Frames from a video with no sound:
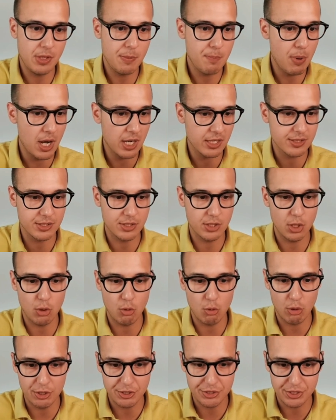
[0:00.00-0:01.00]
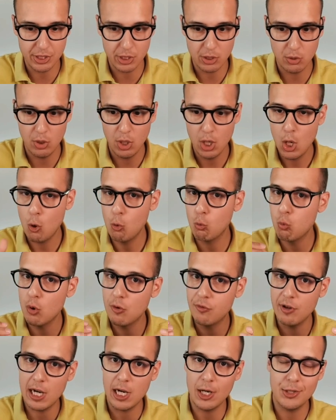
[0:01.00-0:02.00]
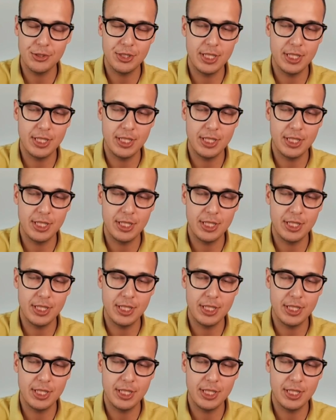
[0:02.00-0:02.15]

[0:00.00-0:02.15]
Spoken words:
bucks or so without